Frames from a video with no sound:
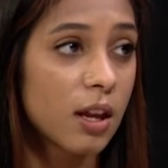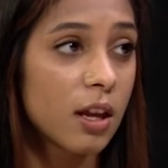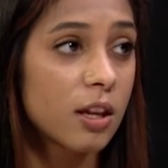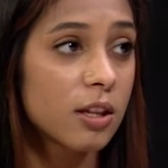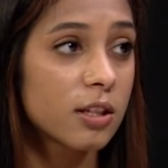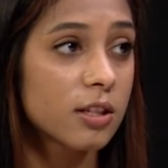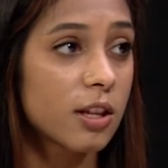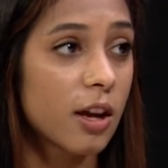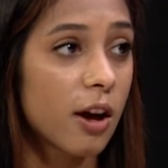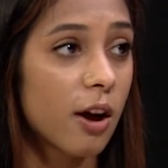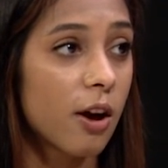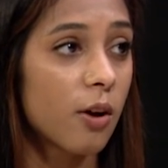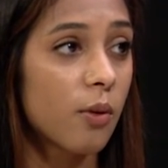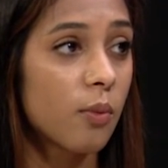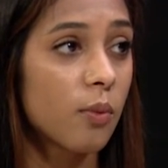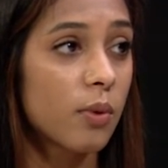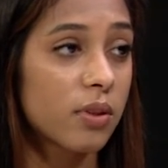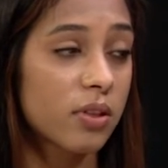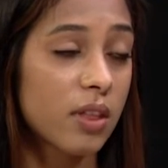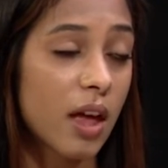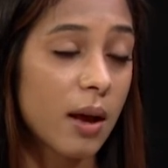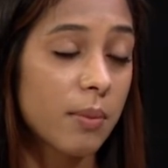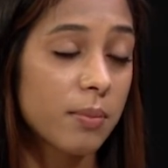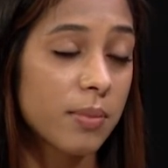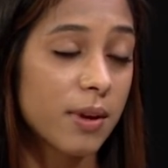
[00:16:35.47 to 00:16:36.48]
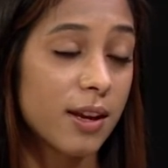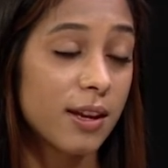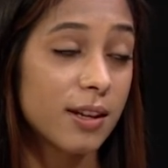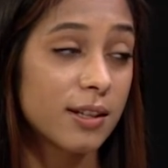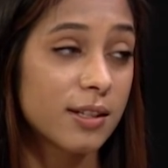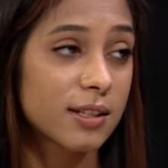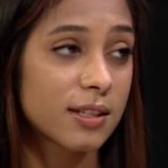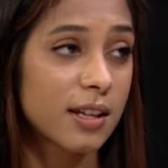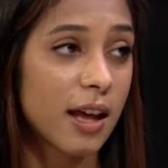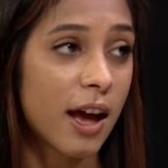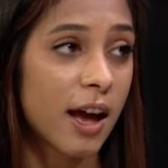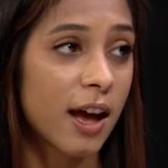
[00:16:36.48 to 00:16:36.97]
So with that being
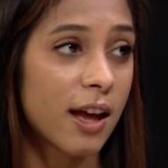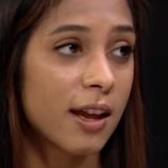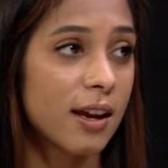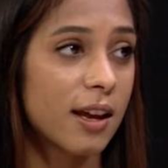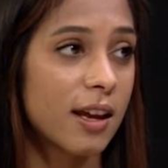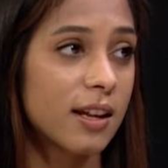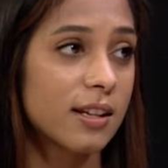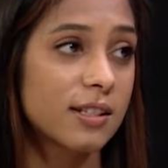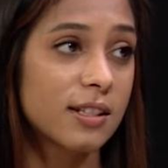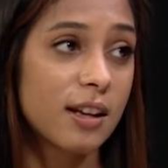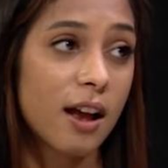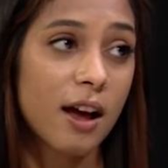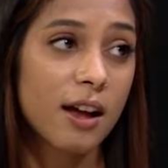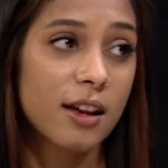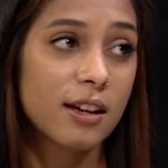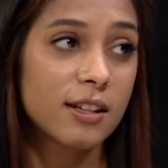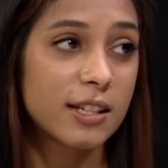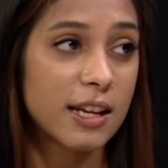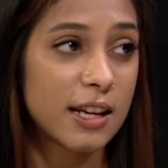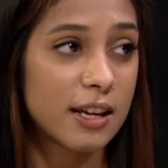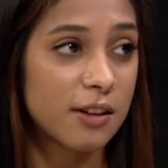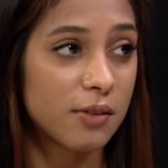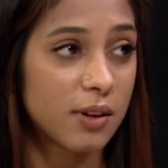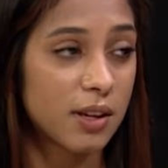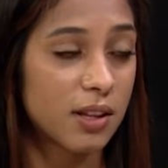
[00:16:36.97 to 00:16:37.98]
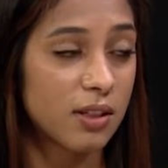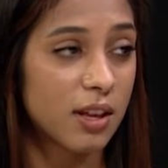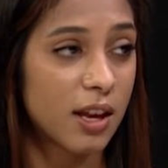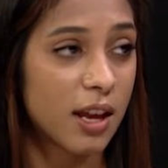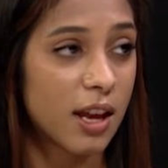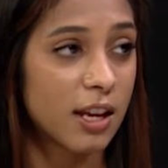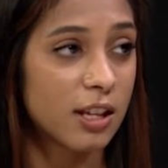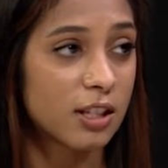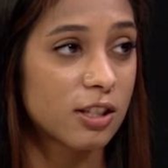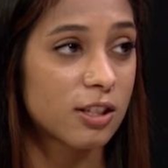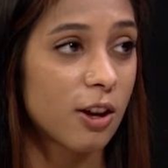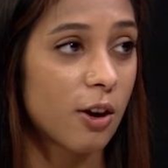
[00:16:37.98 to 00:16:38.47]
said, it's not a daily
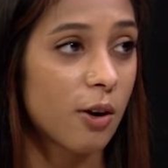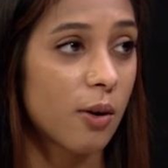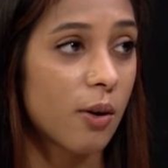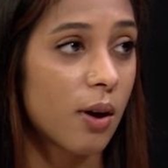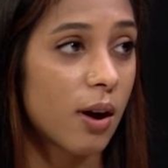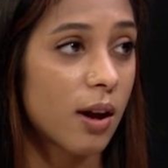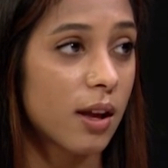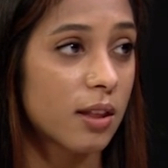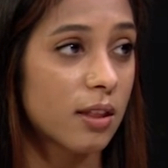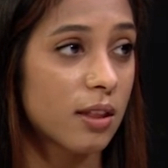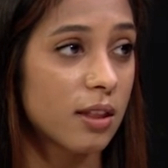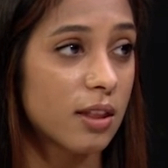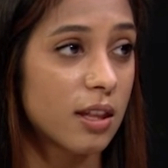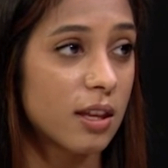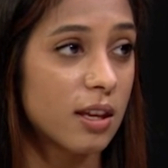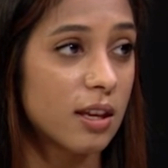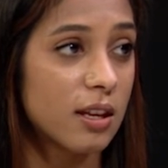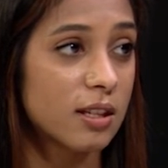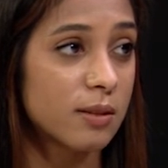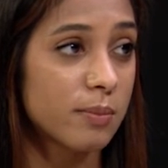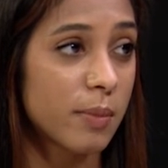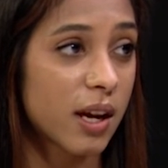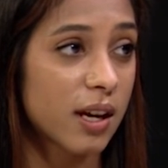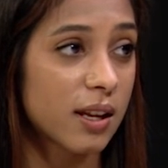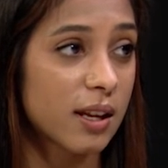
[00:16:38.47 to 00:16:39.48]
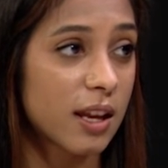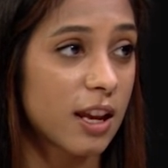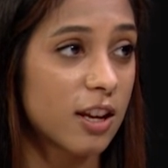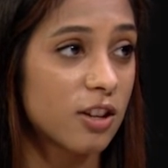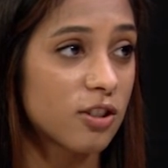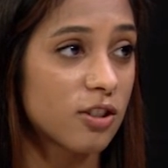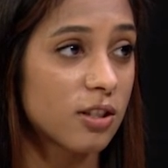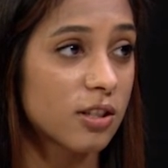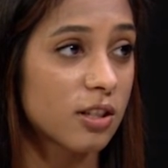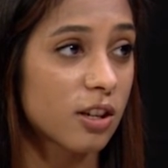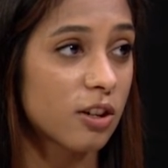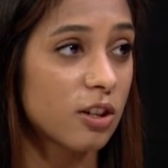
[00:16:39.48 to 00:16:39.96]
thing. So these
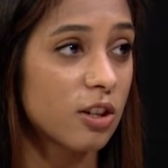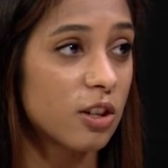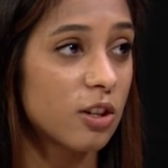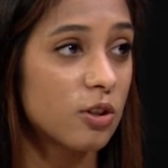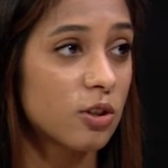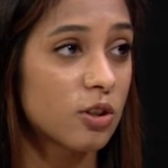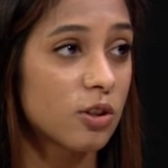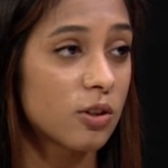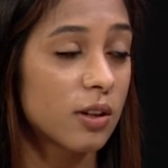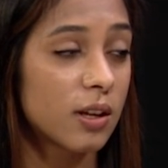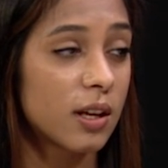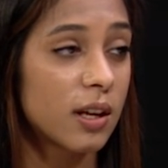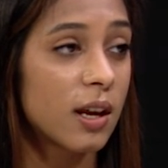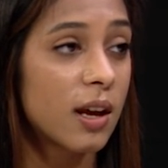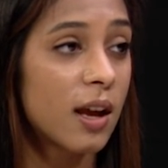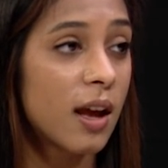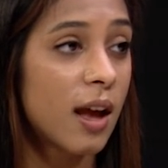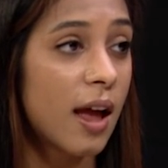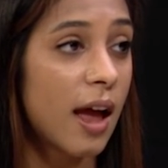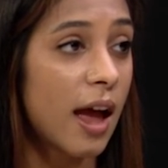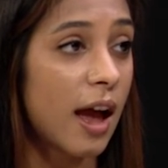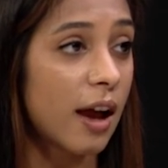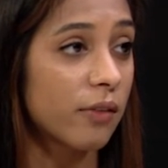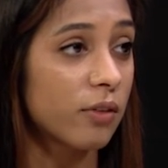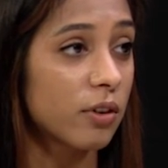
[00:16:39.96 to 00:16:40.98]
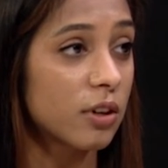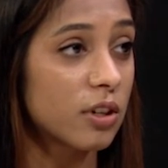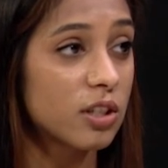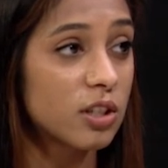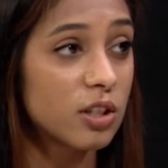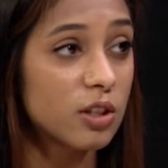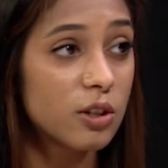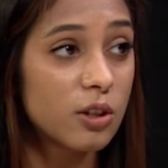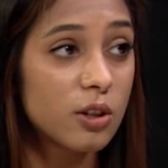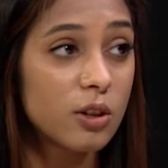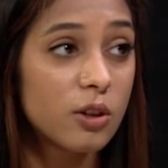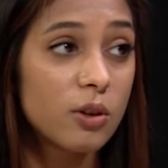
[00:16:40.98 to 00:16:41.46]
medications are usually every
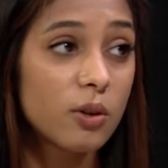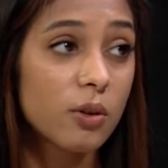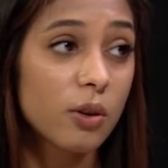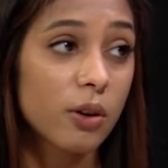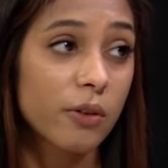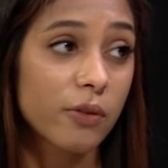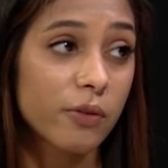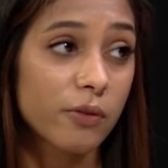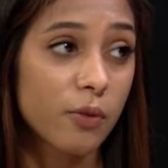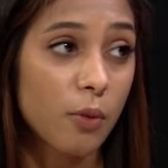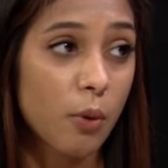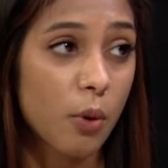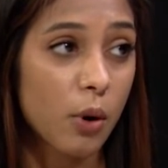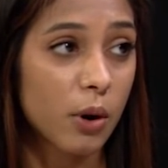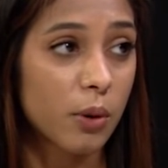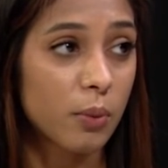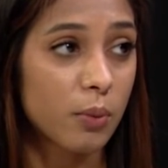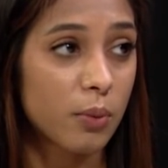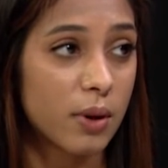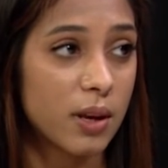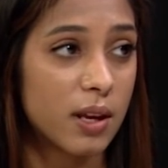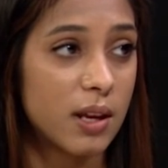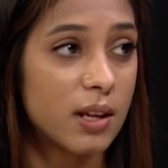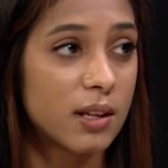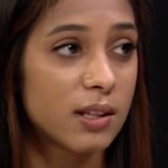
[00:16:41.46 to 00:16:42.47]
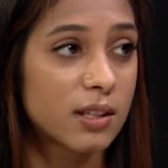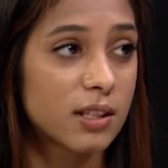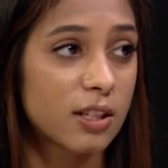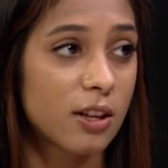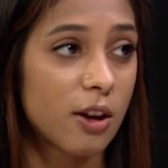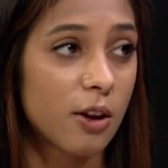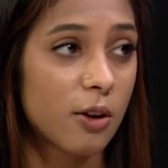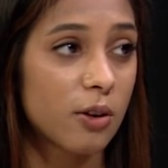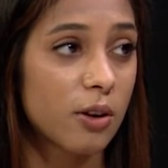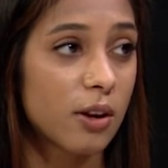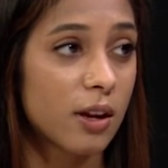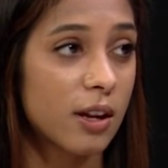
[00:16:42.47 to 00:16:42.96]
2 or 4 weeks. So
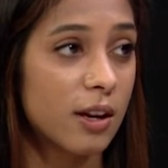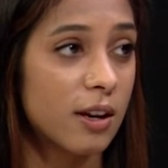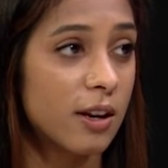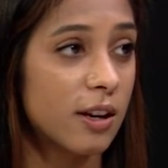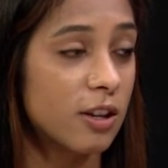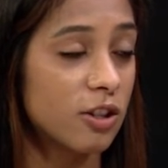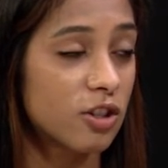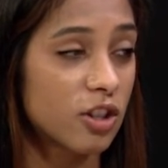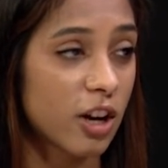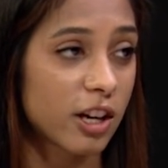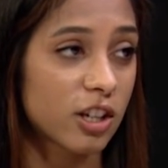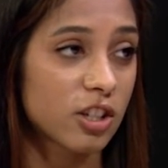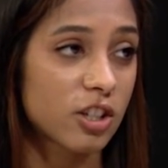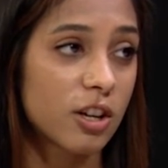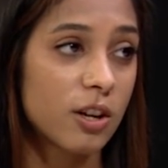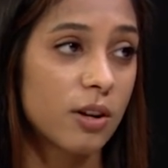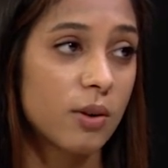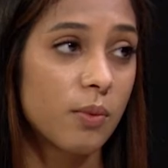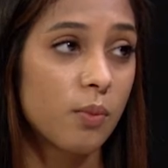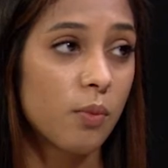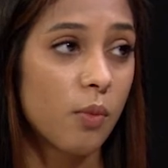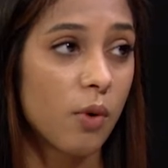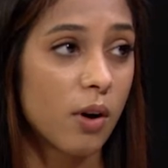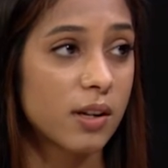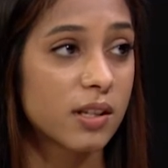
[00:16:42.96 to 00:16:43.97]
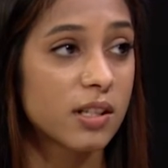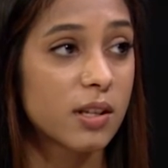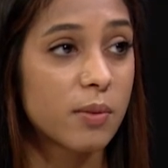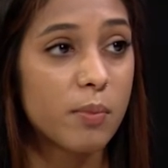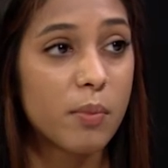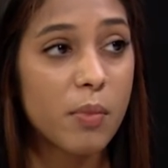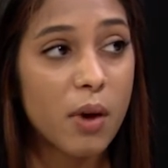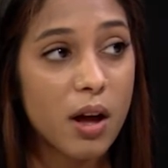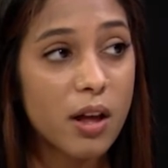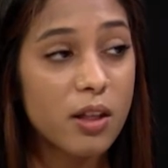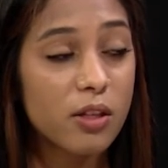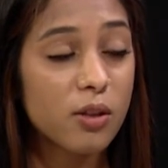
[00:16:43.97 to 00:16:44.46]
an injection once a
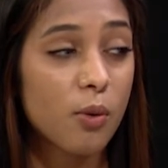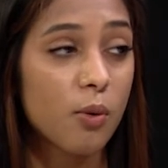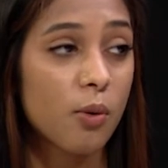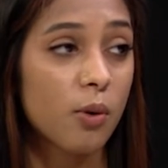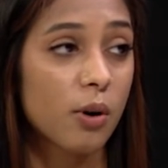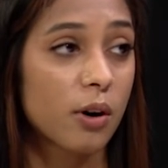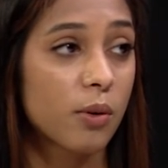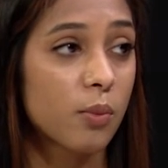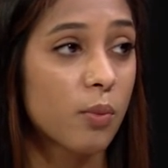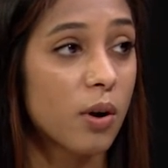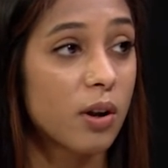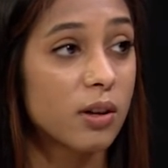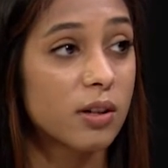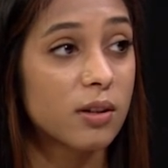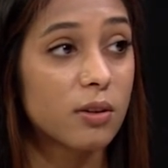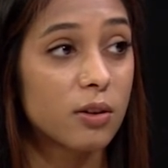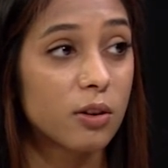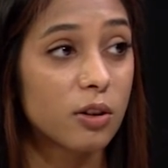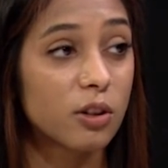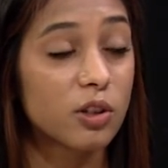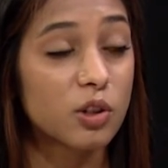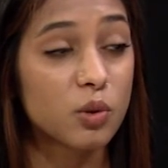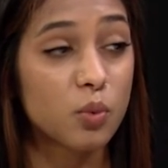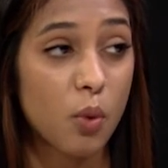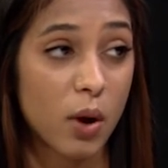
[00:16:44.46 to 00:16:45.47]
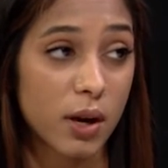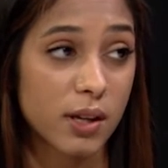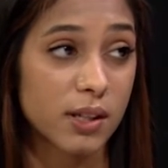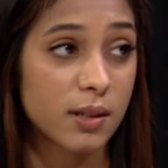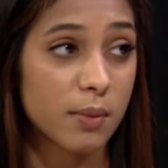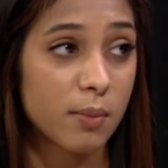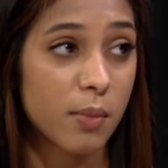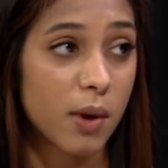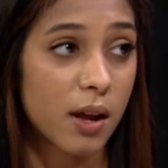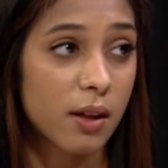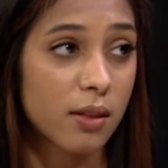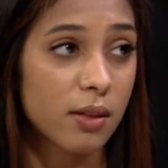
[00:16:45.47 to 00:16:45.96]
month or twice a
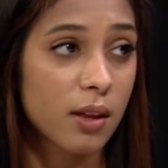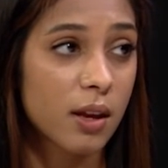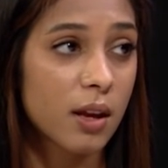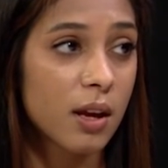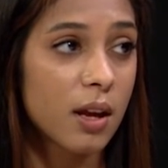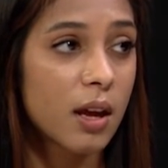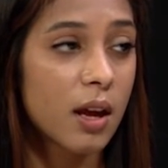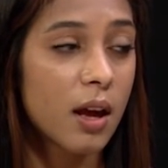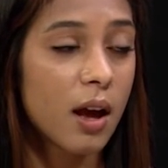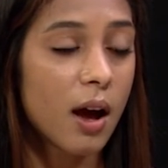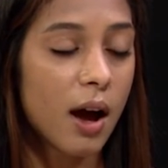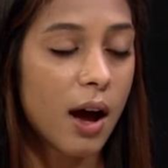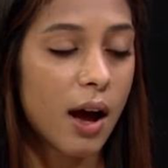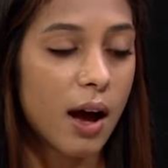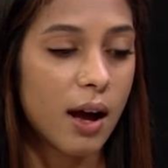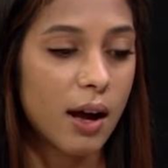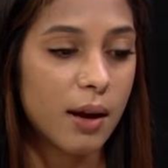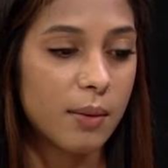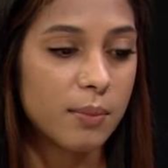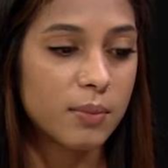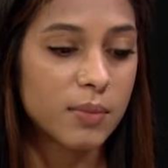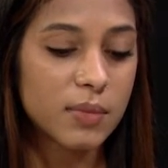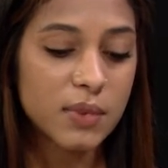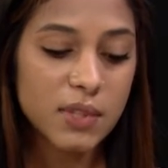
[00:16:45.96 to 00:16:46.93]
month.